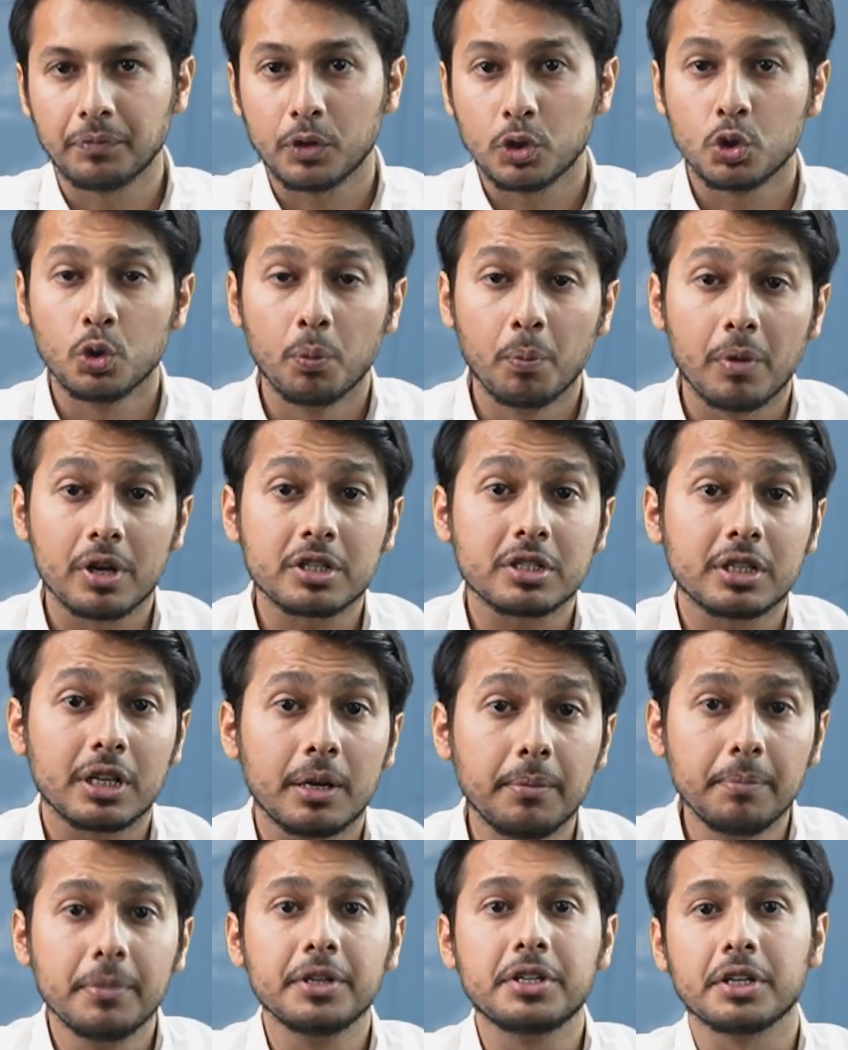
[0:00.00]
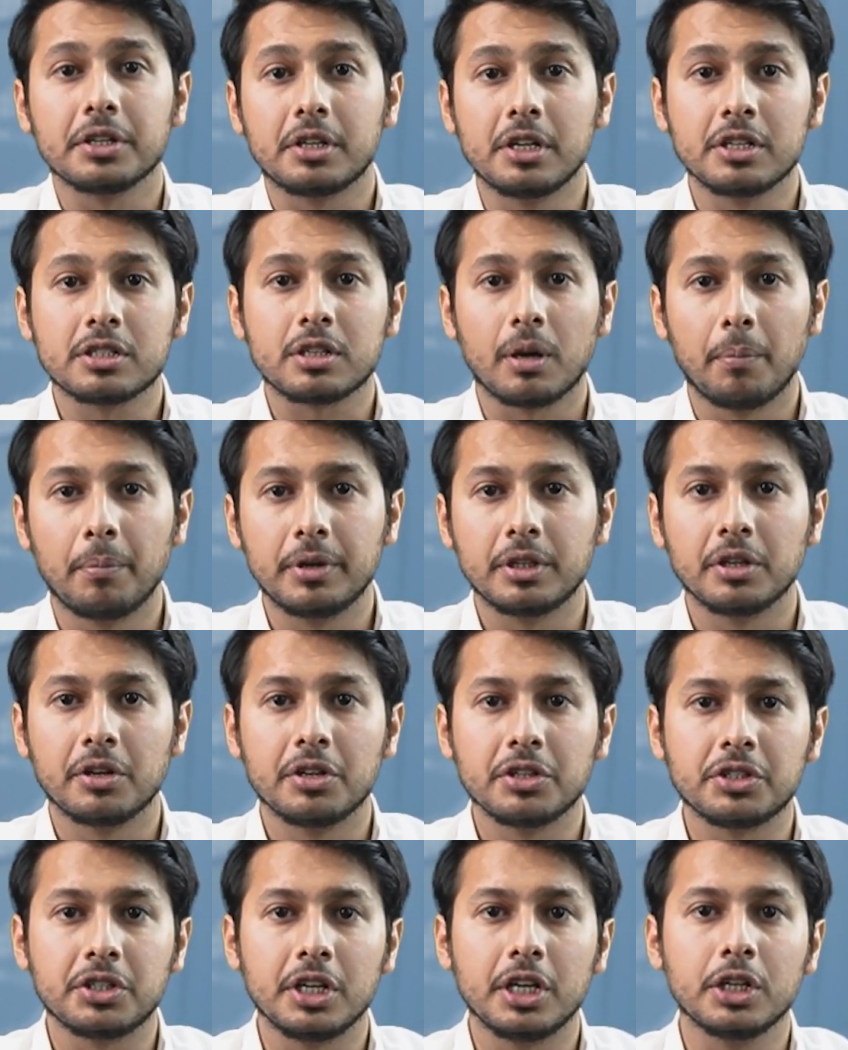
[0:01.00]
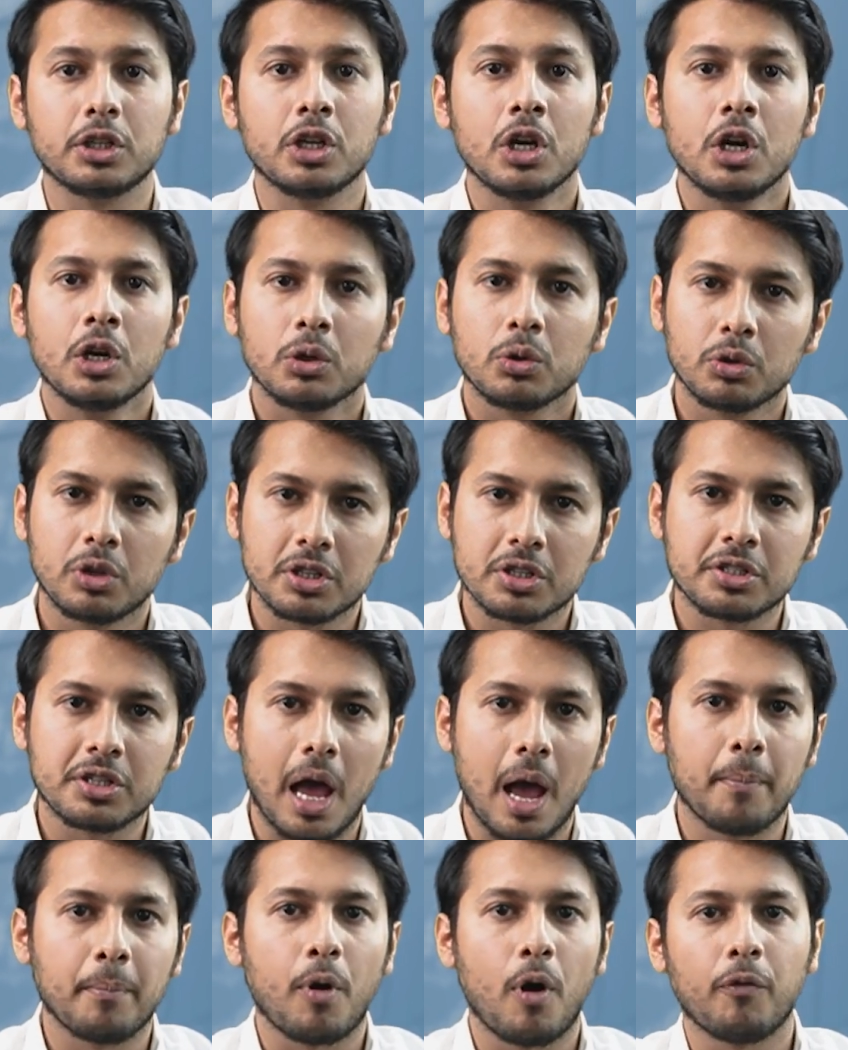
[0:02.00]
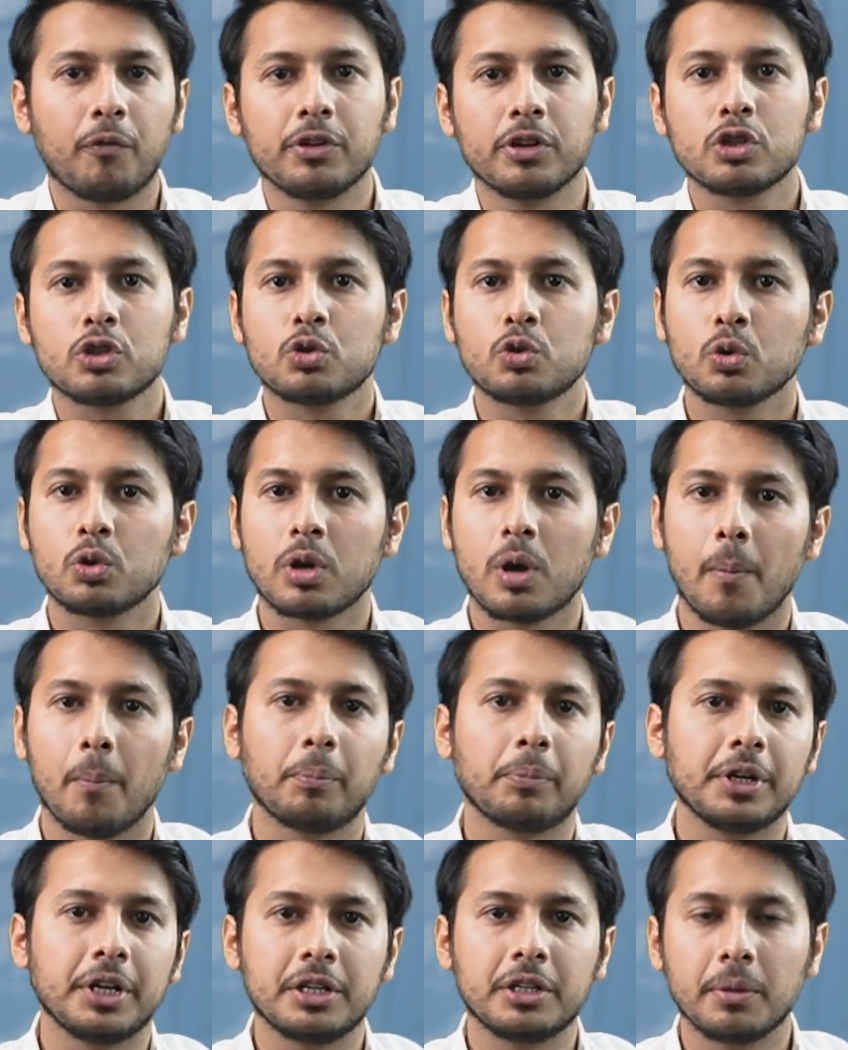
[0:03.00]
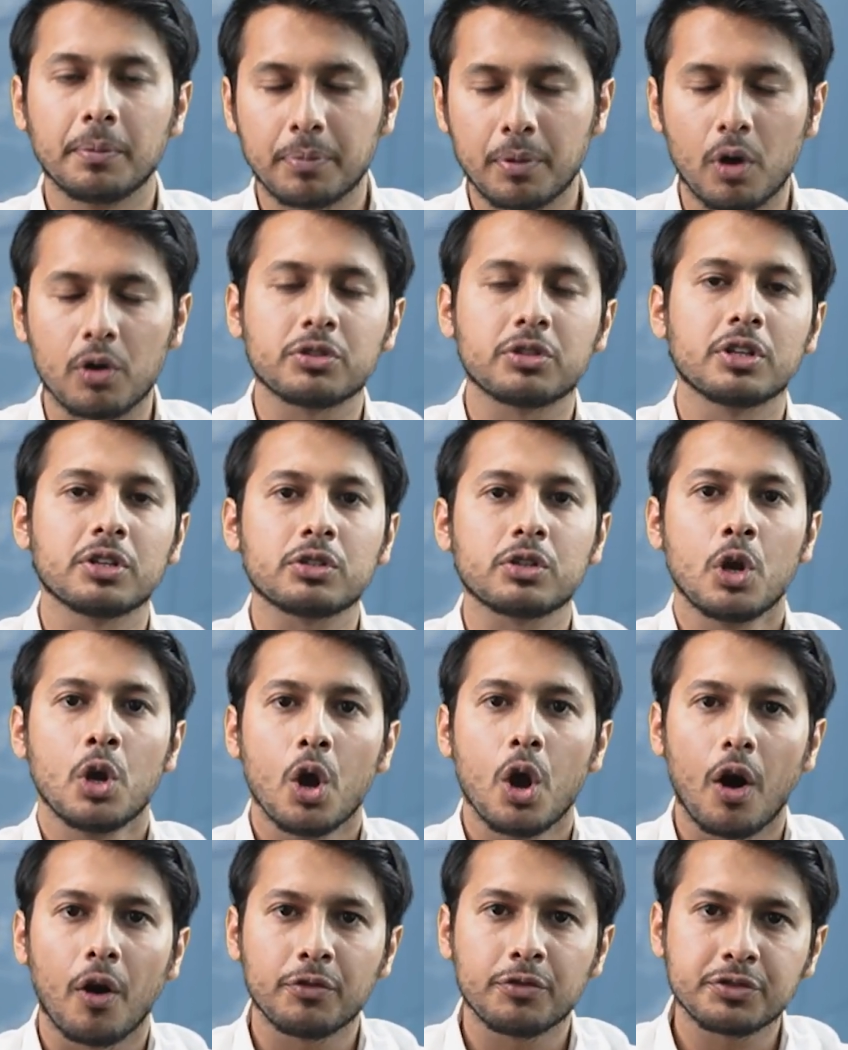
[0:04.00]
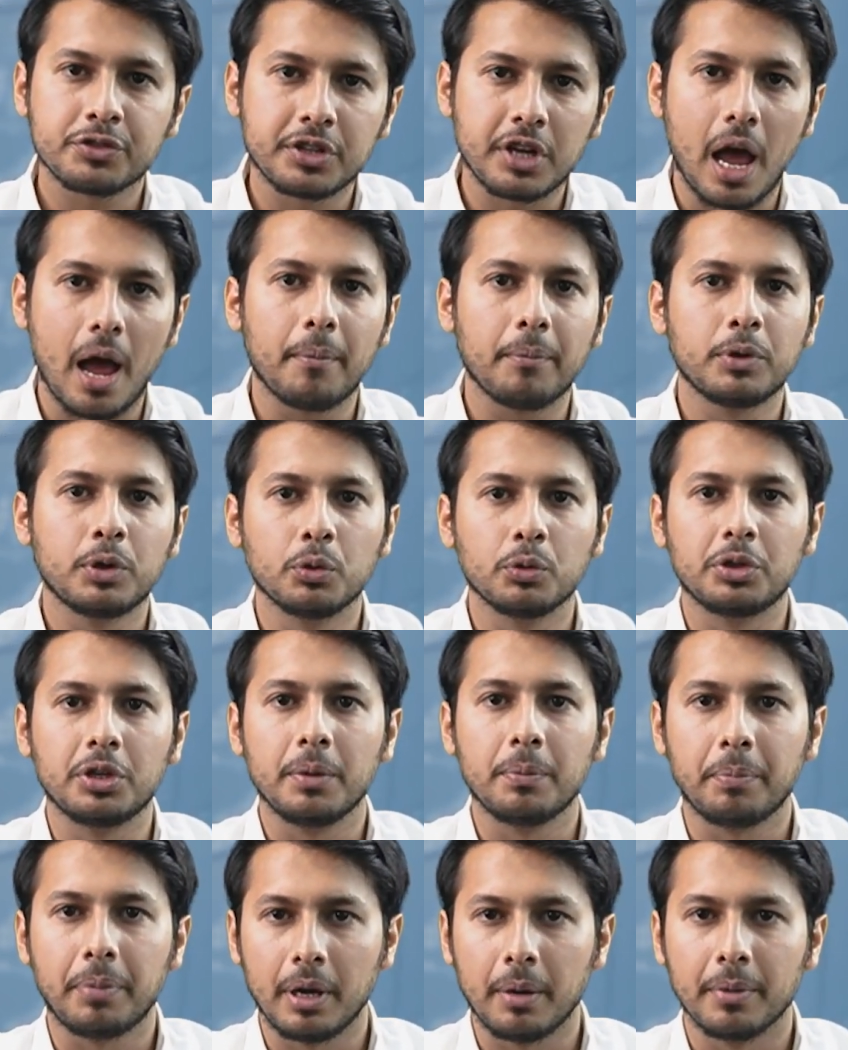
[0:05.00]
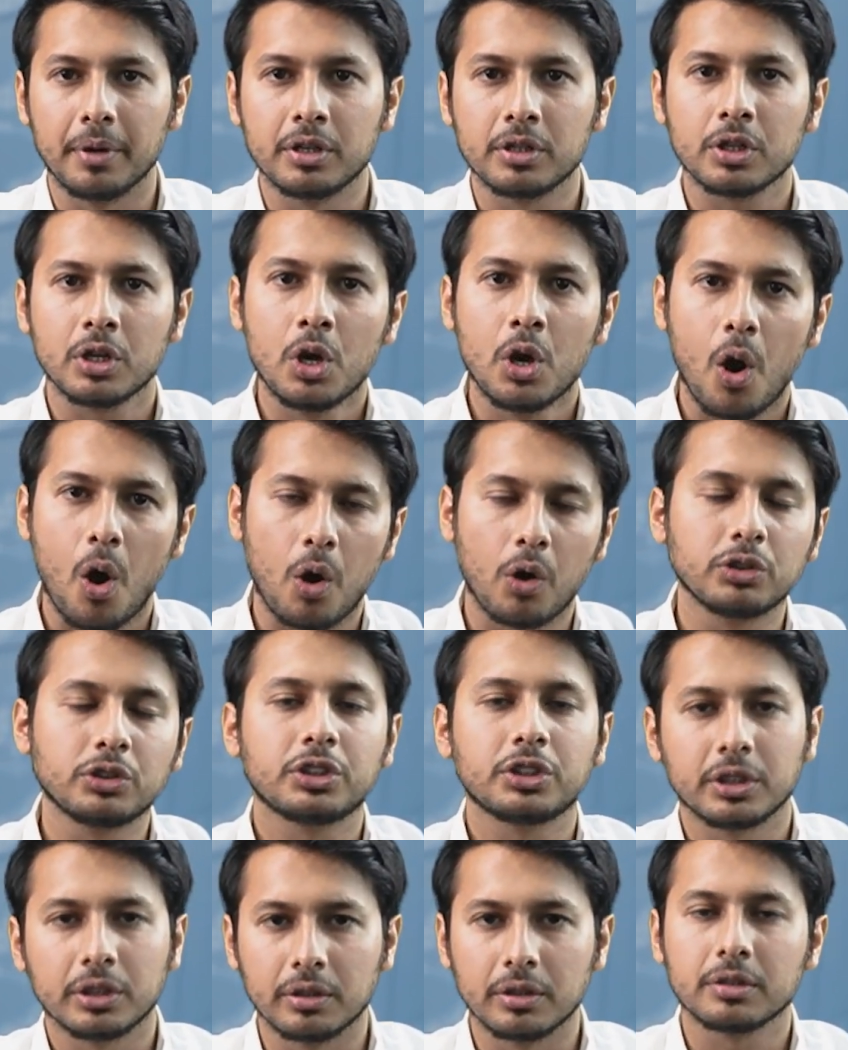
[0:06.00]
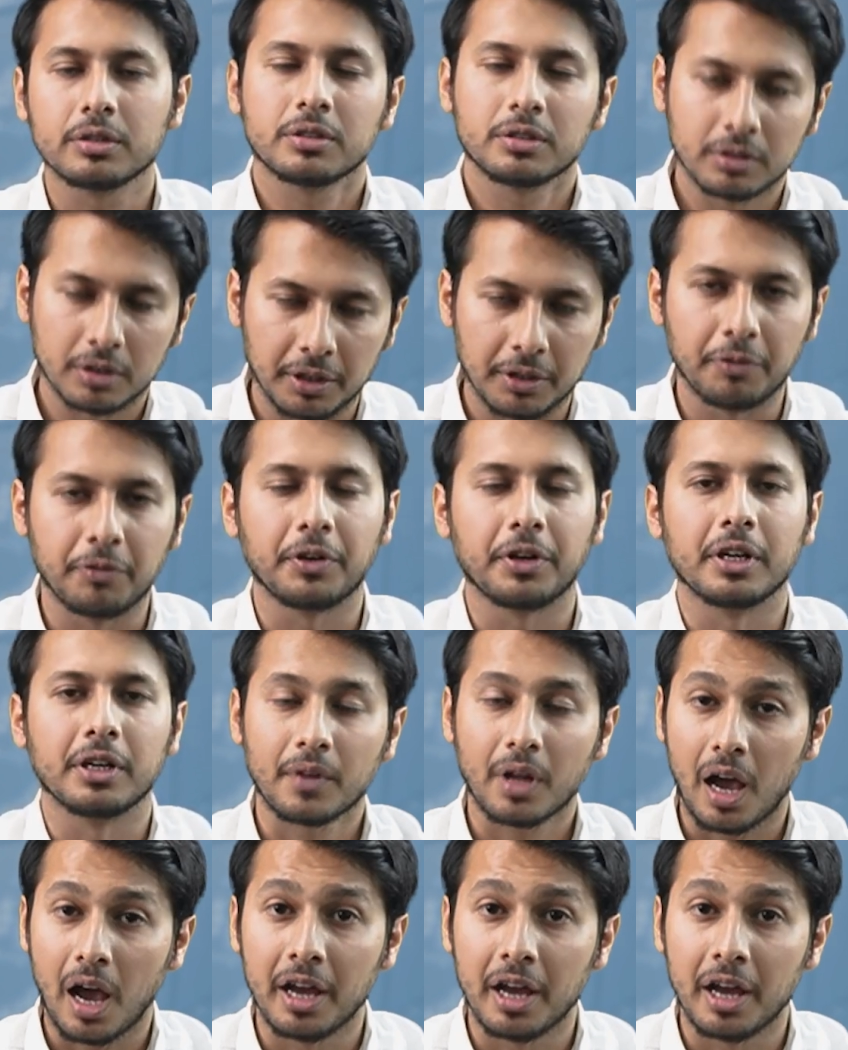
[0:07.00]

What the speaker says: You must immediately submit the receipt to the stamp office to complete the process of stamp duty payment on share certificate.